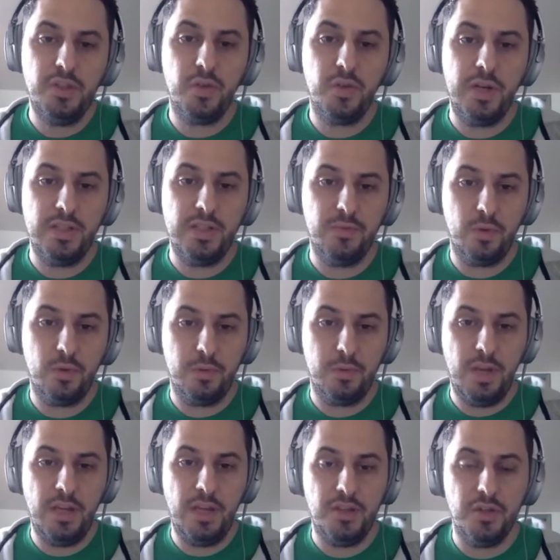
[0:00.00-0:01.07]

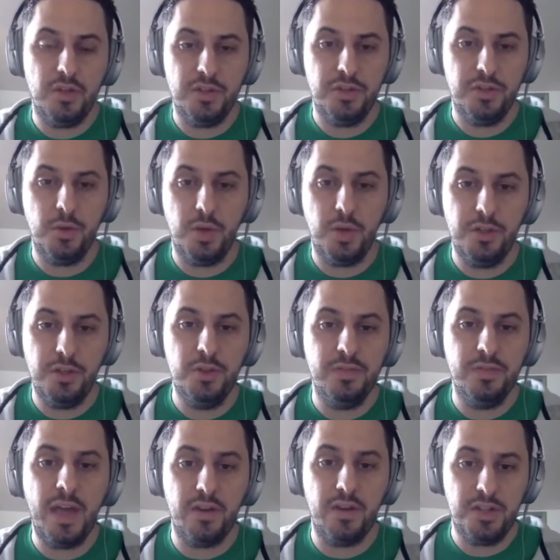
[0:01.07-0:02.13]
transform nature is through our use
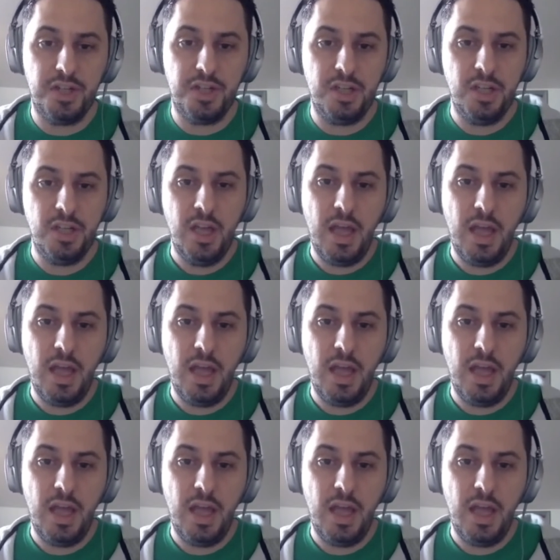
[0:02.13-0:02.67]
of energy.